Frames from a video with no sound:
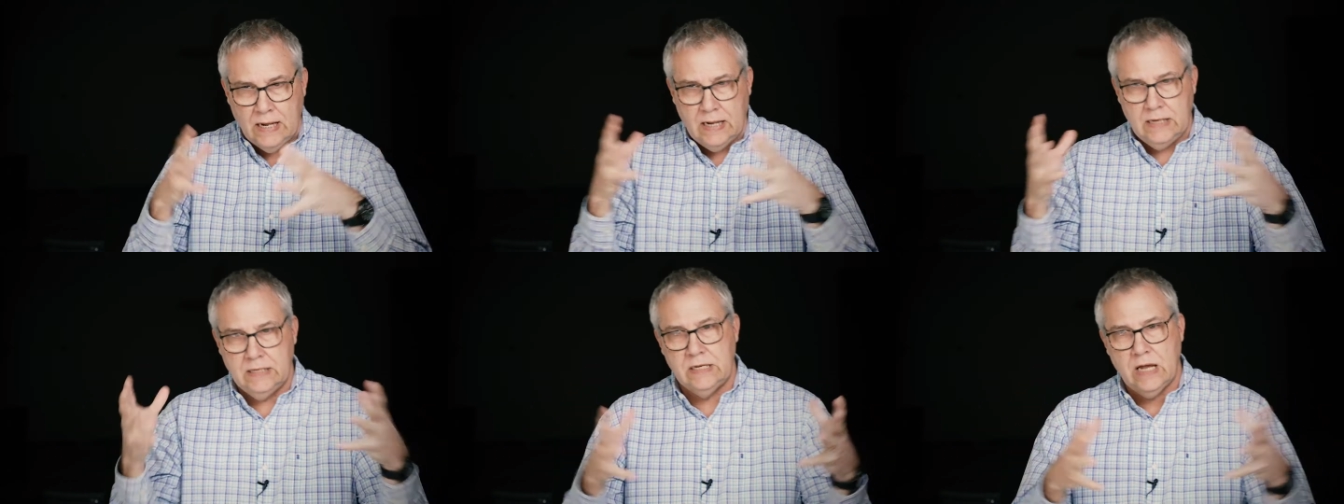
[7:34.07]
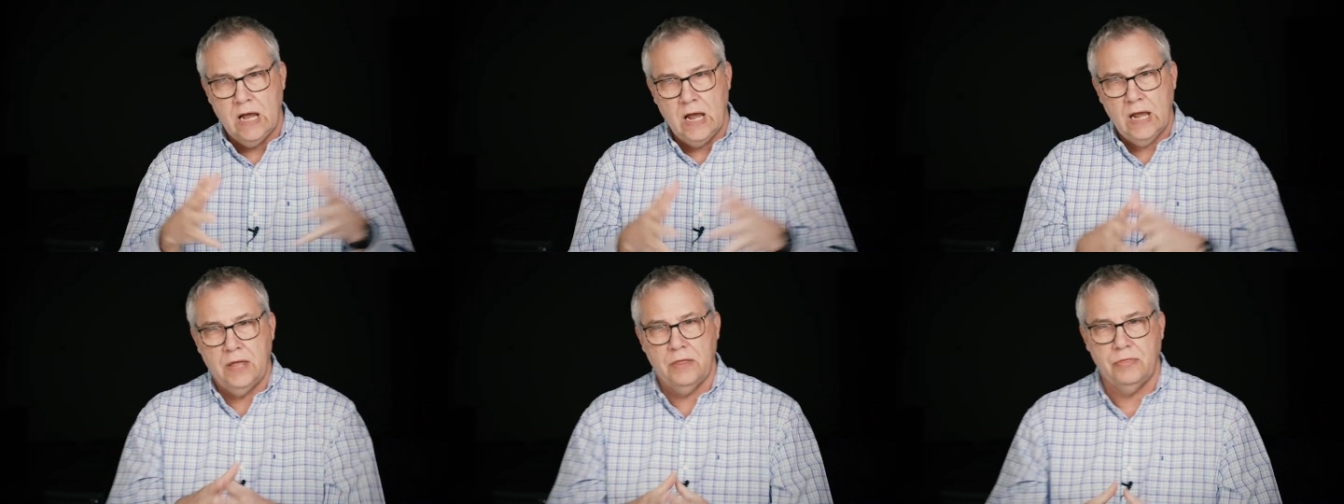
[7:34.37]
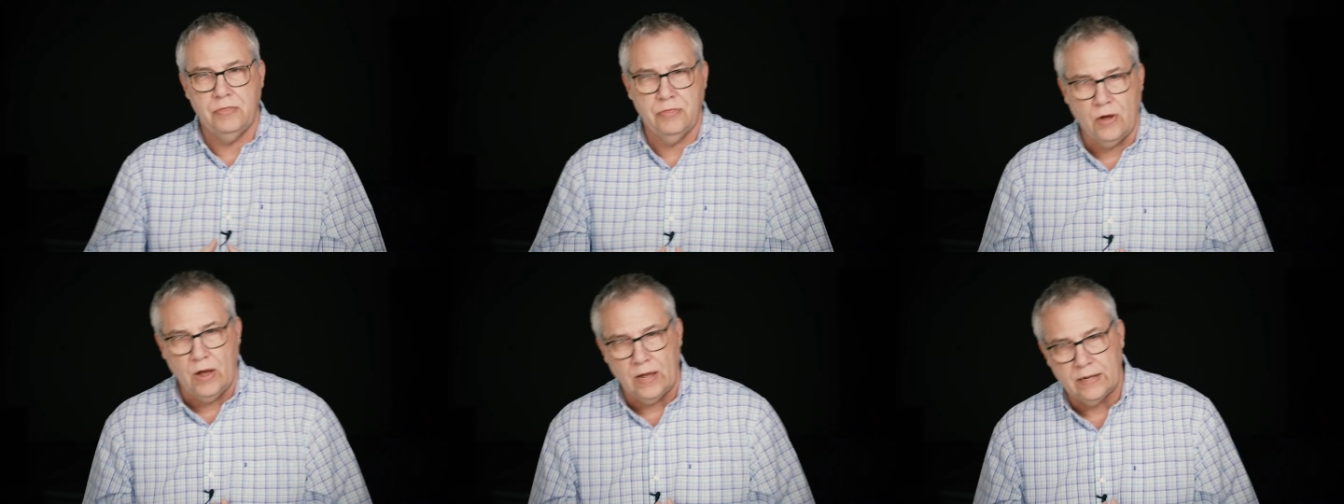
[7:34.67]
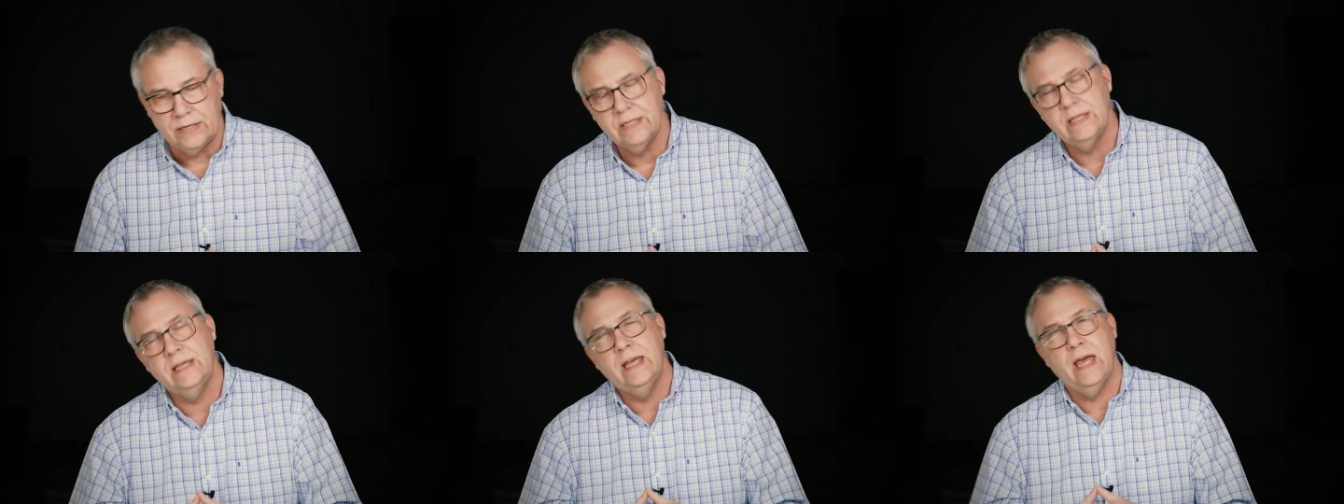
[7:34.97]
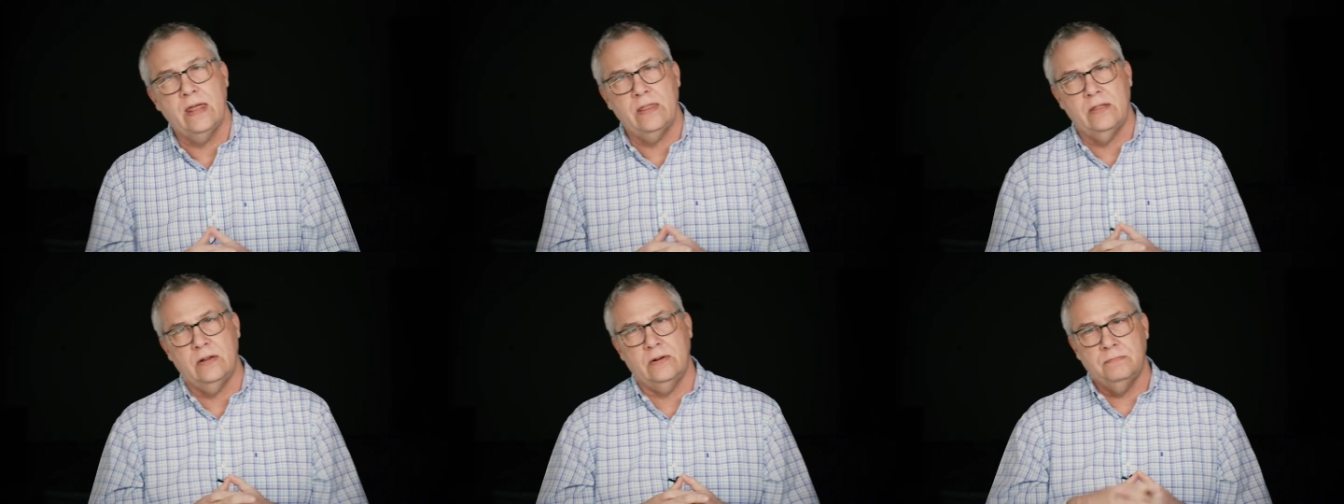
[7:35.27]
and tie a thought
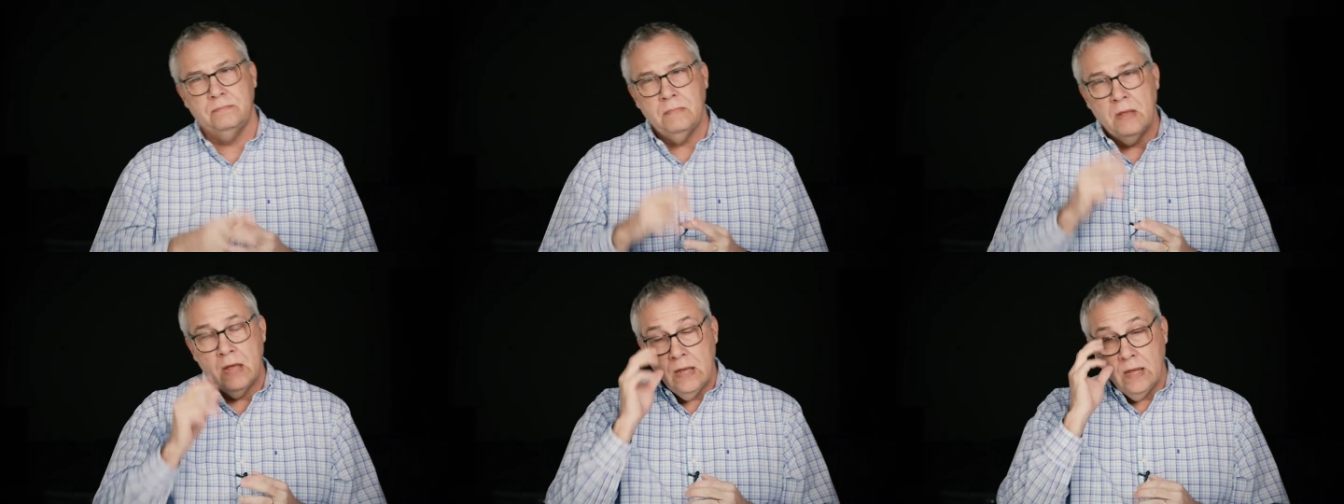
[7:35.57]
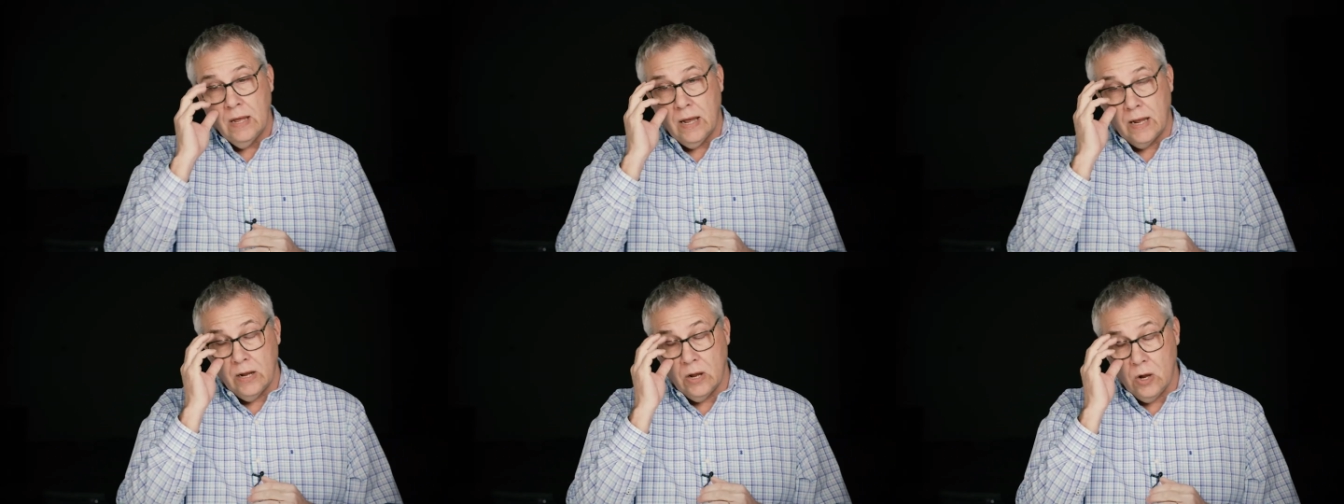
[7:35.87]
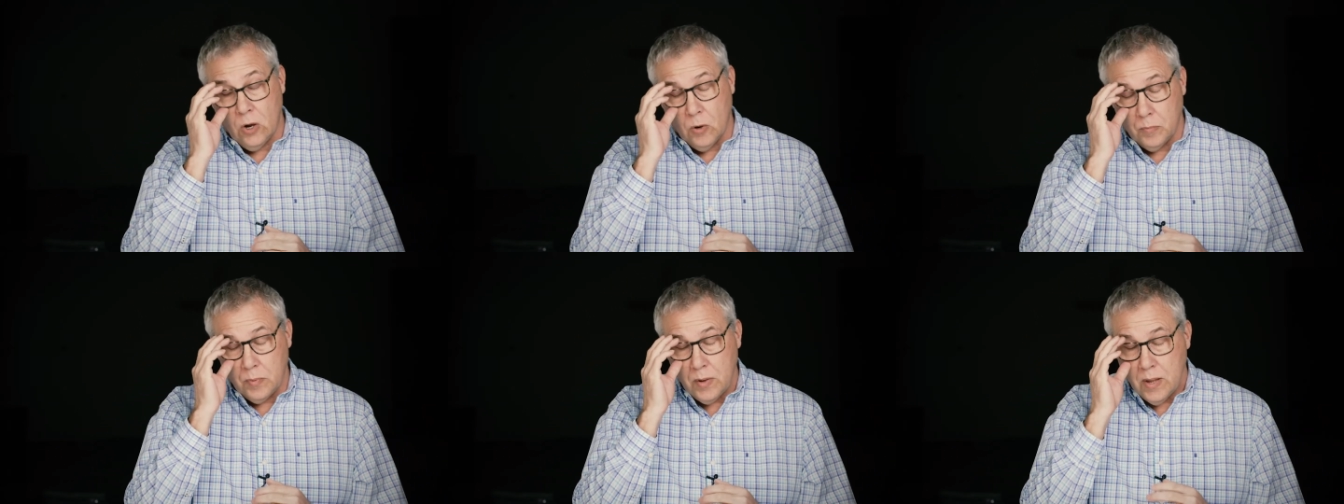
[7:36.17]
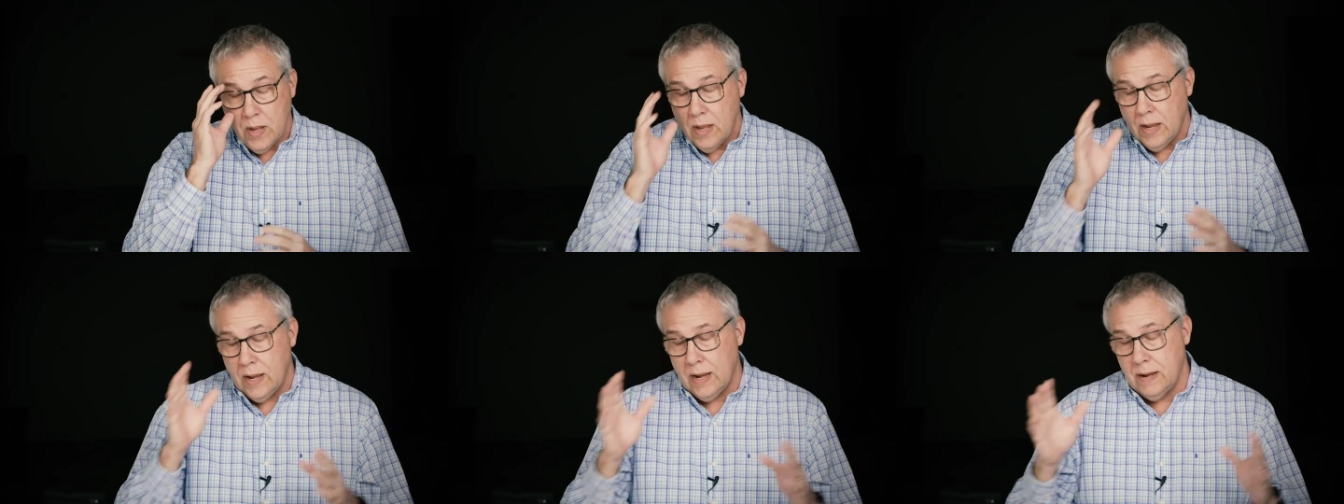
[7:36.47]
together, I hope.